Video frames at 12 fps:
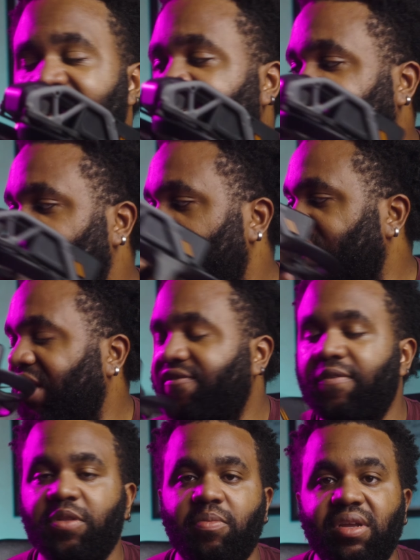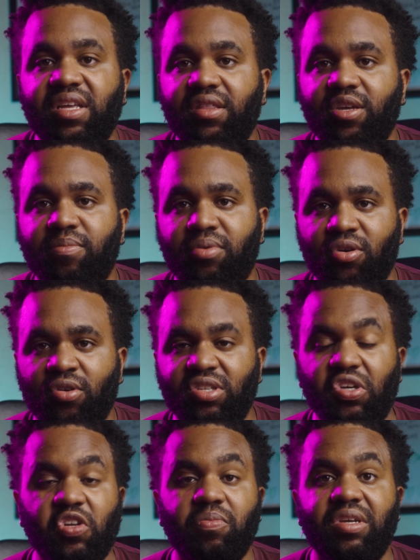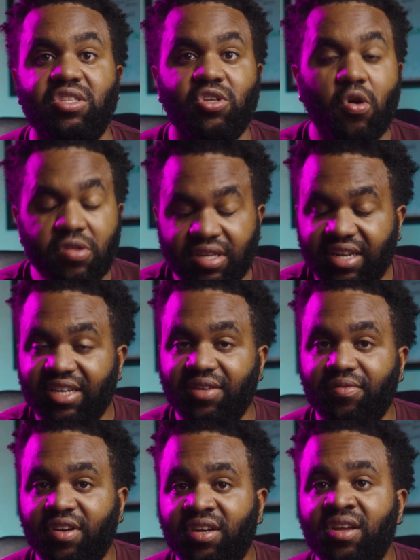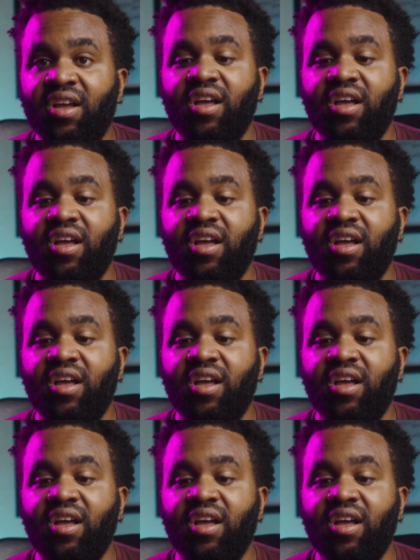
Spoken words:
as you get from the Mini 3 Pro. It's gonna be totally different.